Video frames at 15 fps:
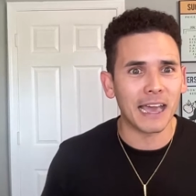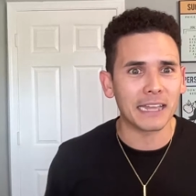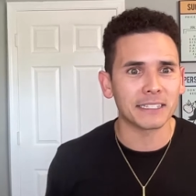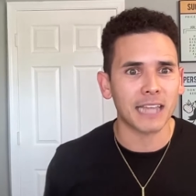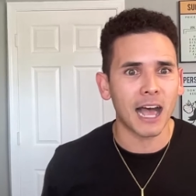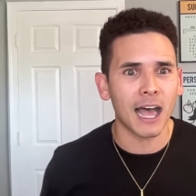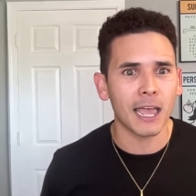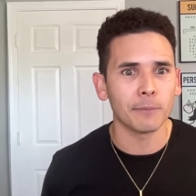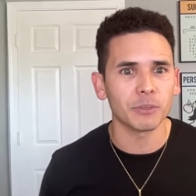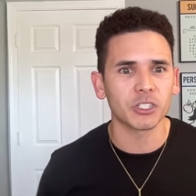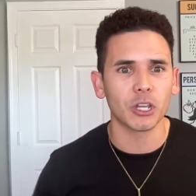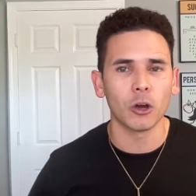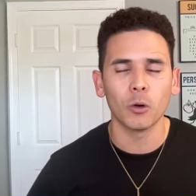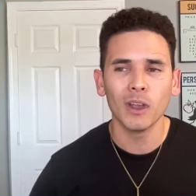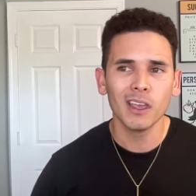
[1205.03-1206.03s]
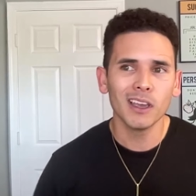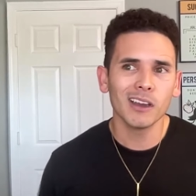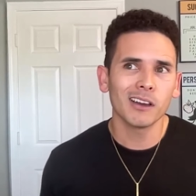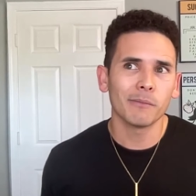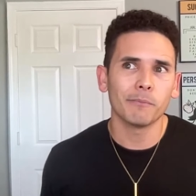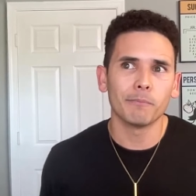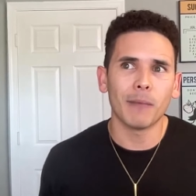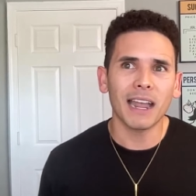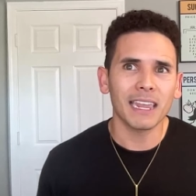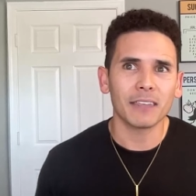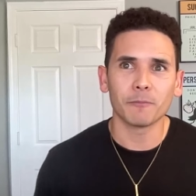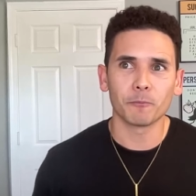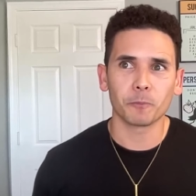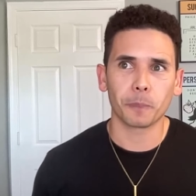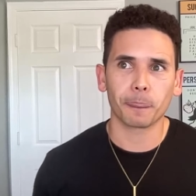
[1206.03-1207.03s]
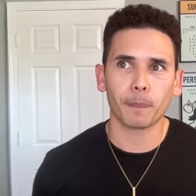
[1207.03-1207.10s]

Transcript: that time so my